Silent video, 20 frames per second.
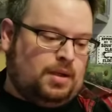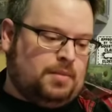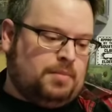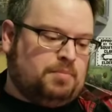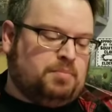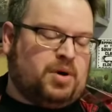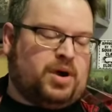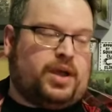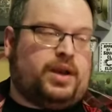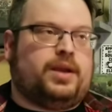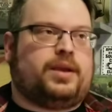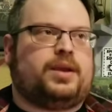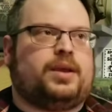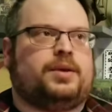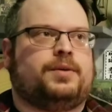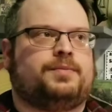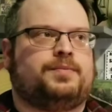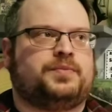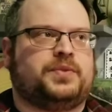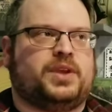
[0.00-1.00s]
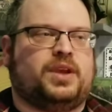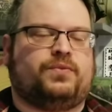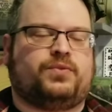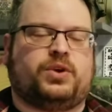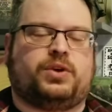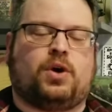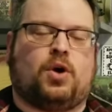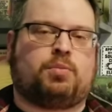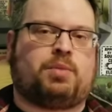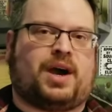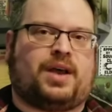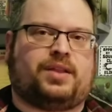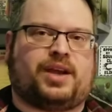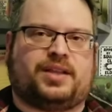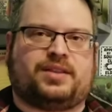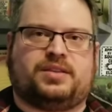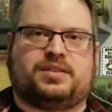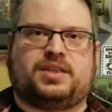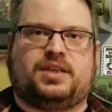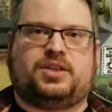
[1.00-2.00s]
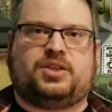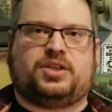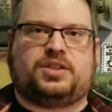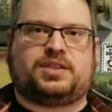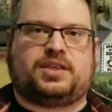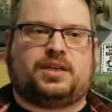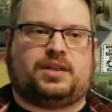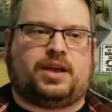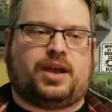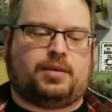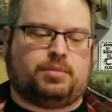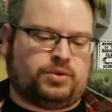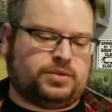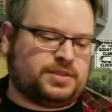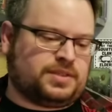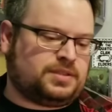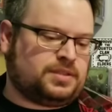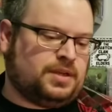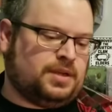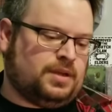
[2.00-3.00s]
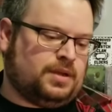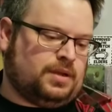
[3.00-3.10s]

But if you go by like the CGC labels,